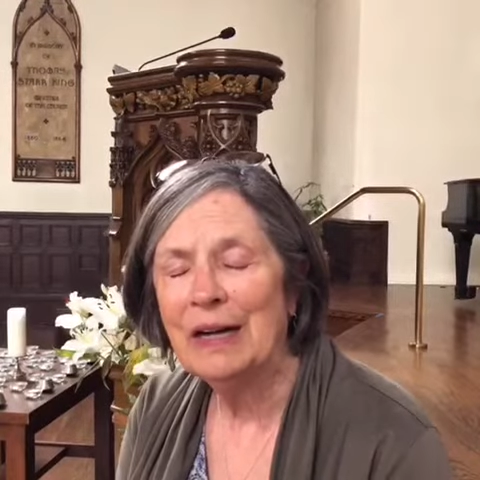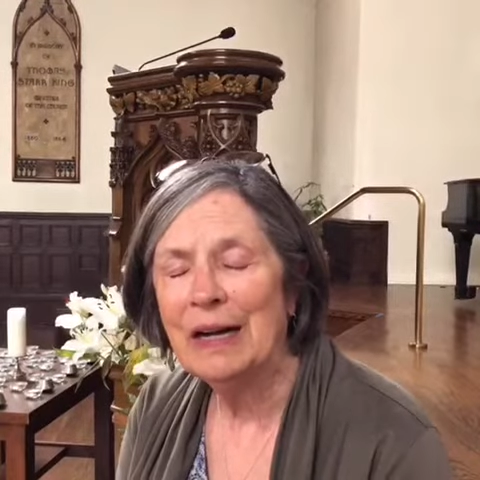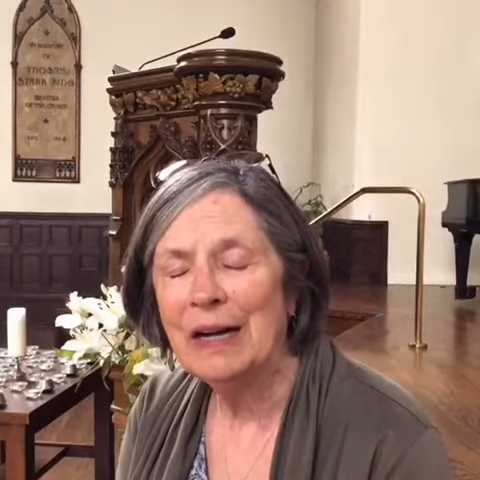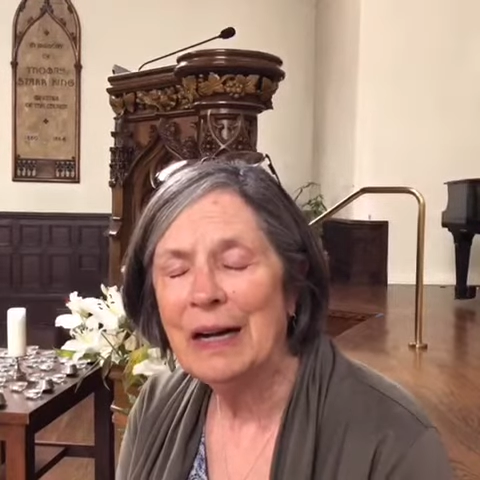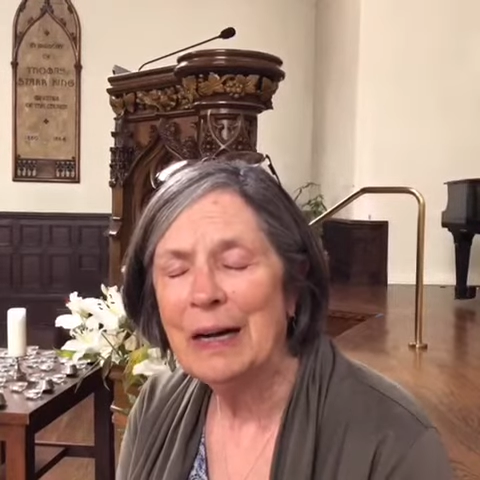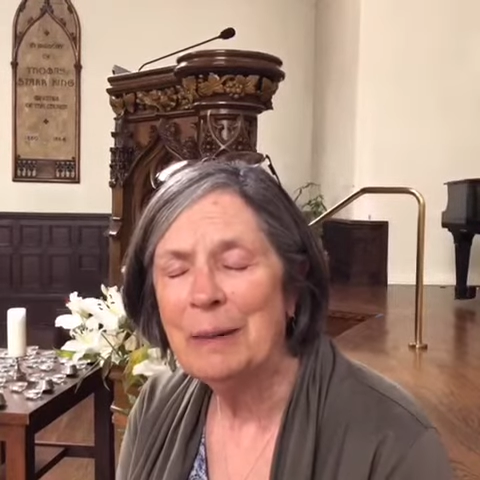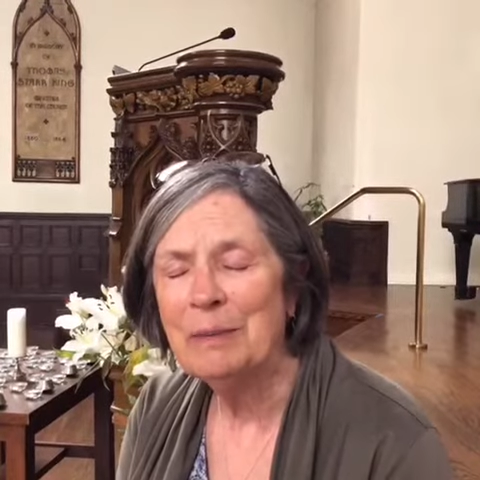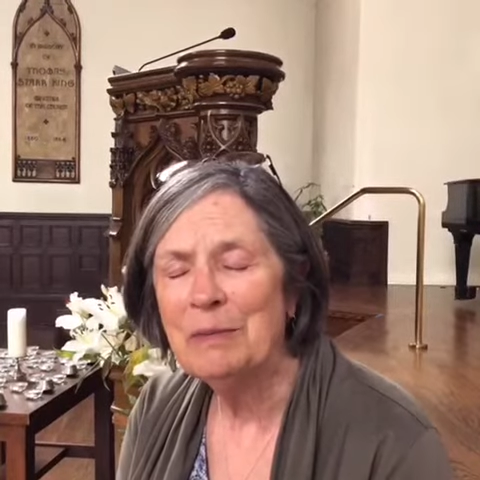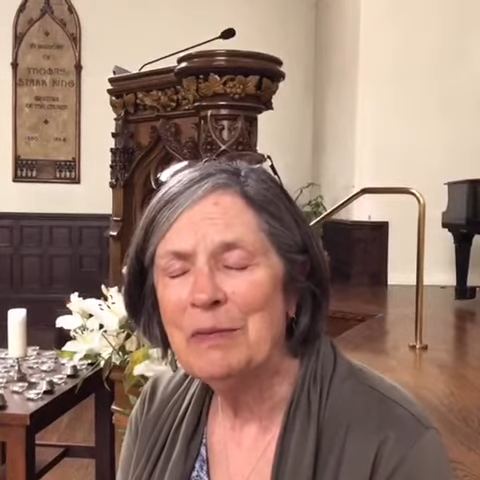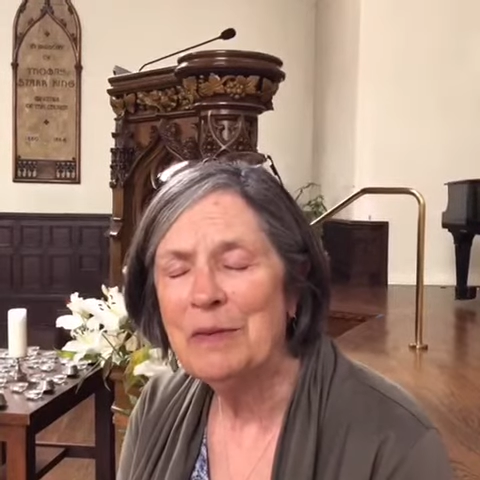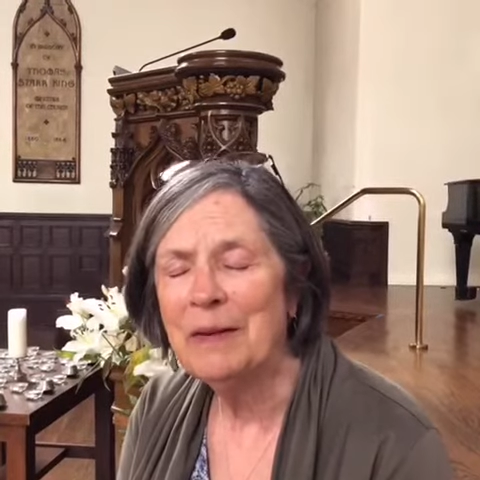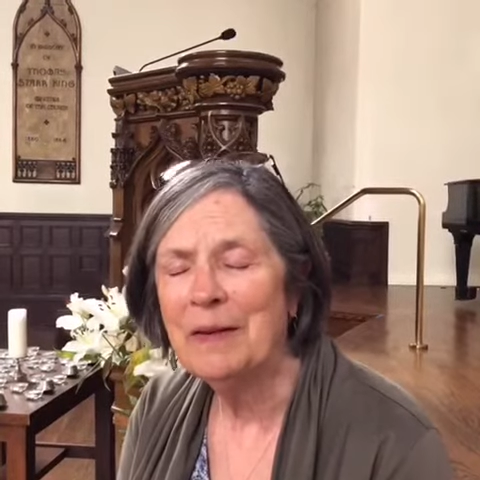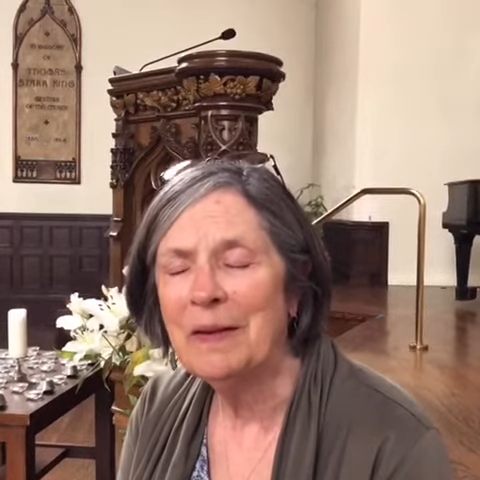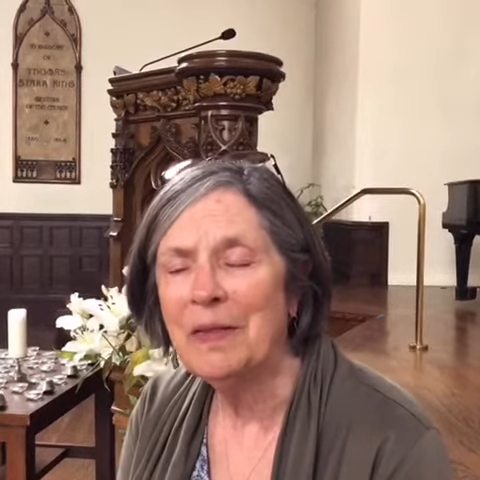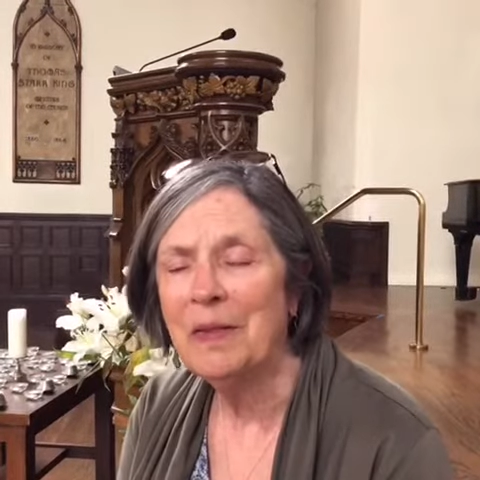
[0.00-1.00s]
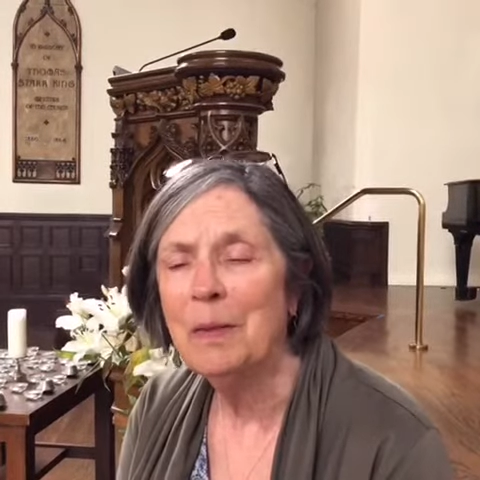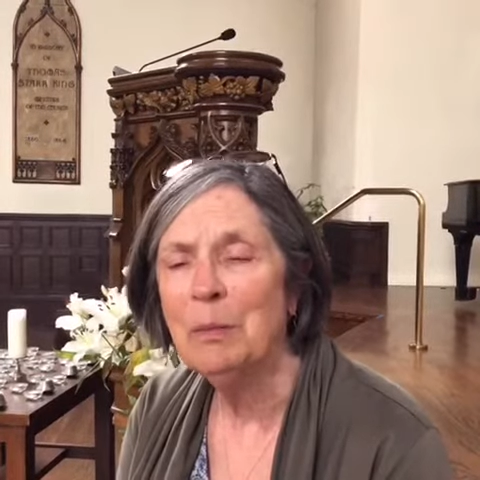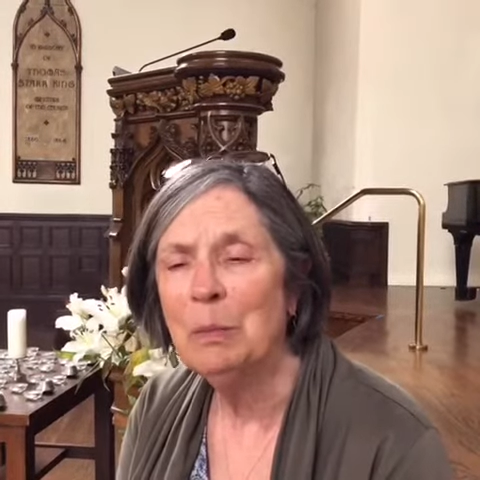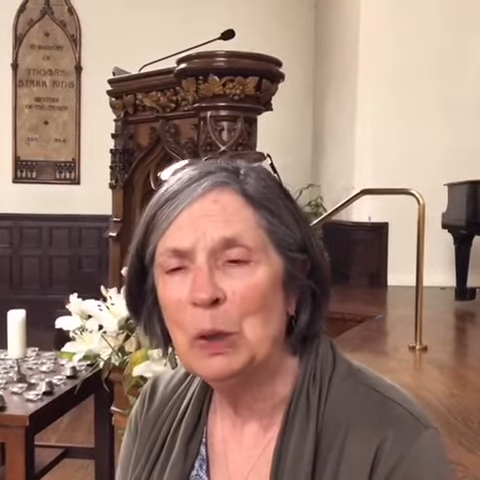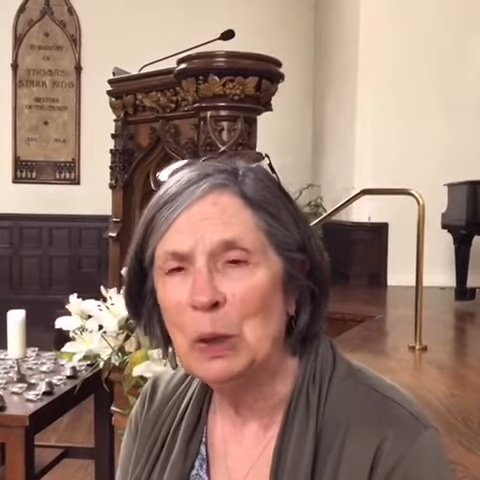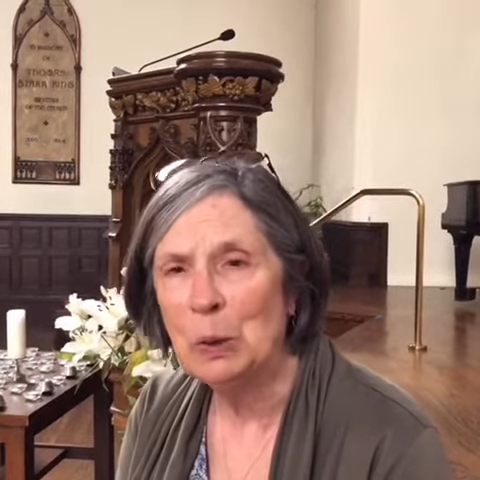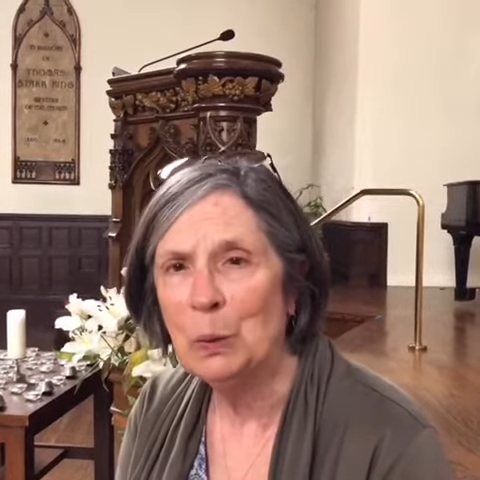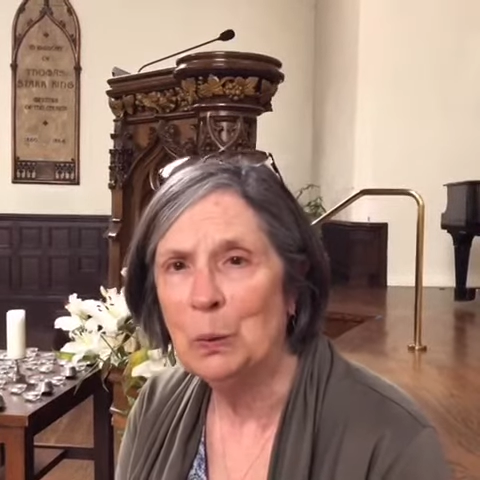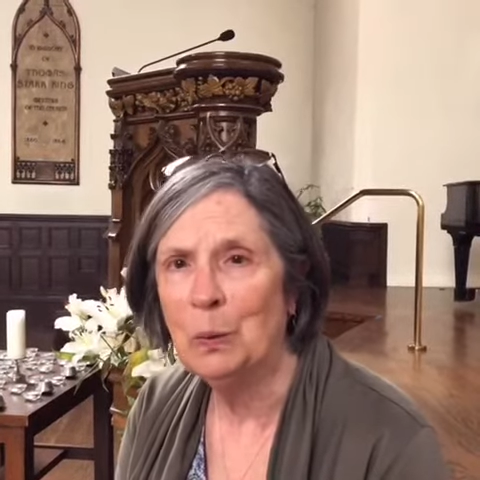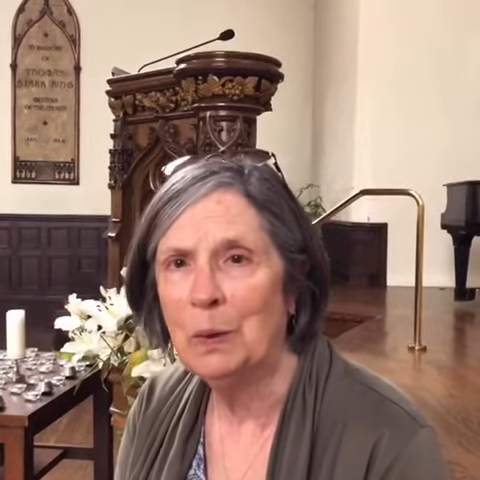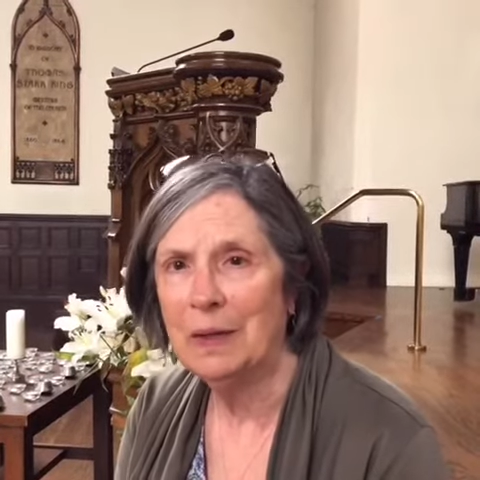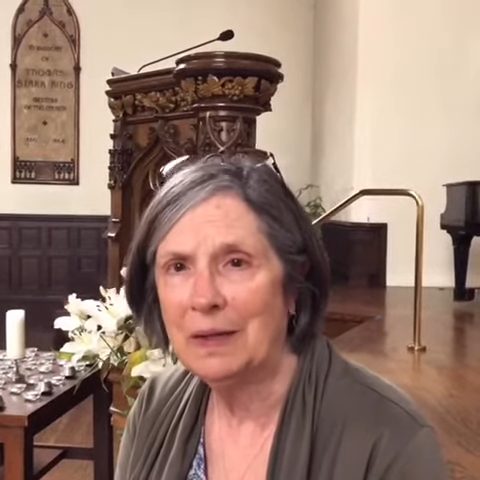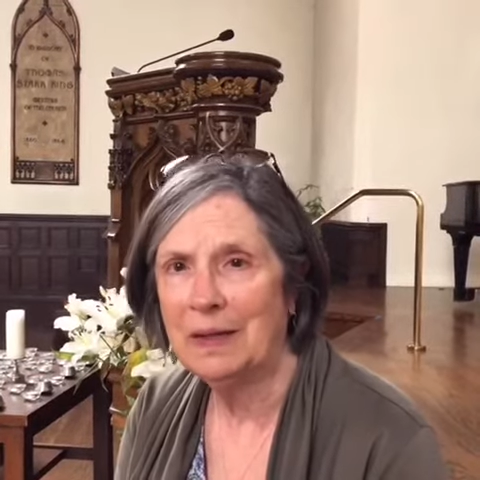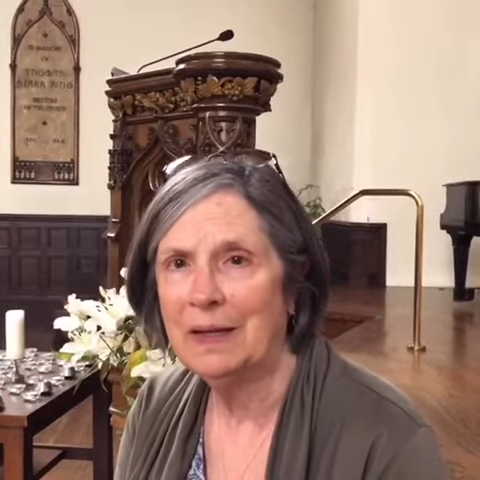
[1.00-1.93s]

I'm feeling the blue